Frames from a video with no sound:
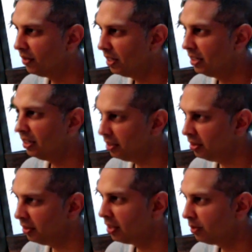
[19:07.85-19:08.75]
over the
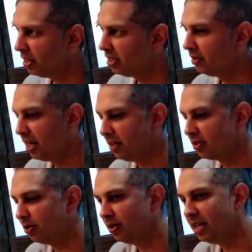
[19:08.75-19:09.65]
the other ways that you can score.